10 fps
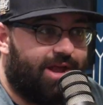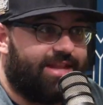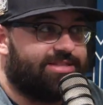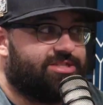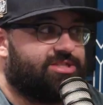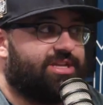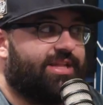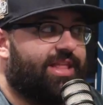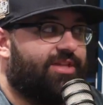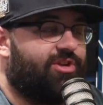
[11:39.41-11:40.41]
and it's just
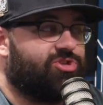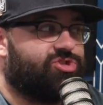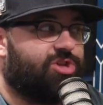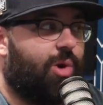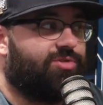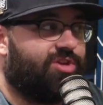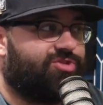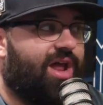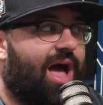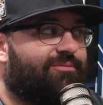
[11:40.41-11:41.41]
like there's such
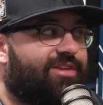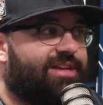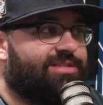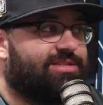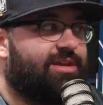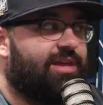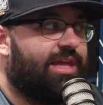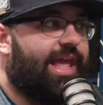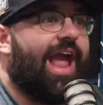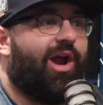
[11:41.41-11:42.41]
an obvious
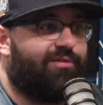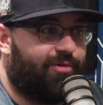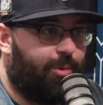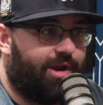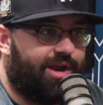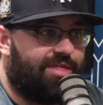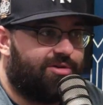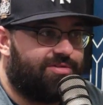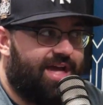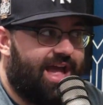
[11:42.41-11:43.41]
care for one
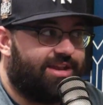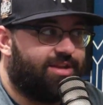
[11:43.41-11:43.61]
another that